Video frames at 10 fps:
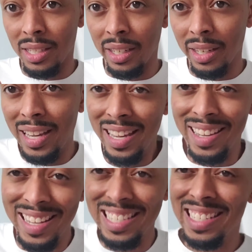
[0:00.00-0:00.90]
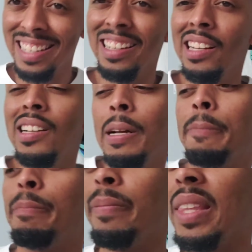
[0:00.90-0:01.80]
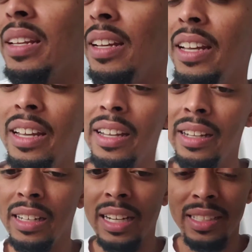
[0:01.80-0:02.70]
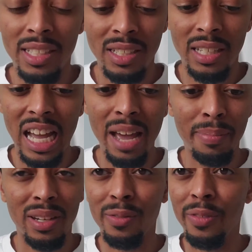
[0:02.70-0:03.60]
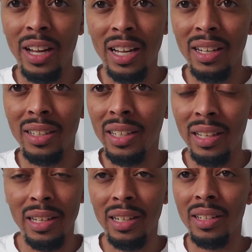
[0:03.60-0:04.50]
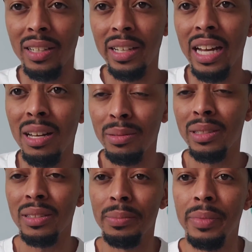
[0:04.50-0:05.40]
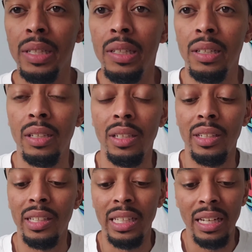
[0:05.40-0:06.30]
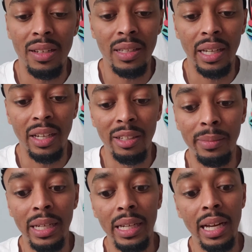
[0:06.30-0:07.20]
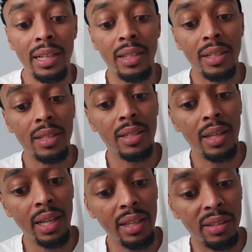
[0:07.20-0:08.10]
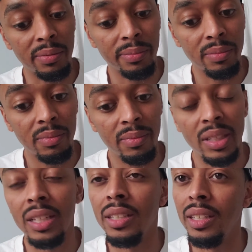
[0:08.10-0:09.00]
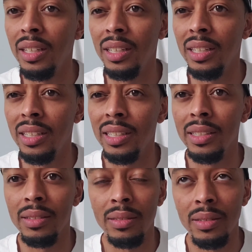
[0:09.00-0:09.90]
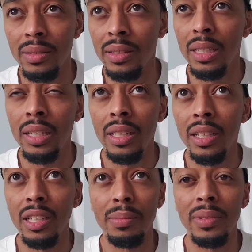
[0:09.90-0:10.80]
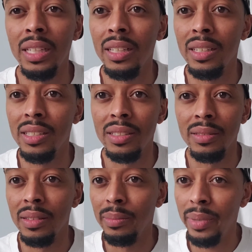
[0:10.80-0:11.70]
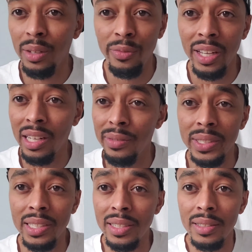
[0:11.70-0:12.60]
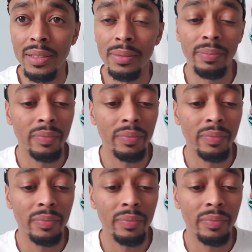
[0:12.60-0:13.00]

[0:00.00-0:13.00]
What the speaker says: CDs, and I just happened to find the N.E.R.D album, and I was like, oh my god, this is him. And then opened up, listened, and been a fan ever since.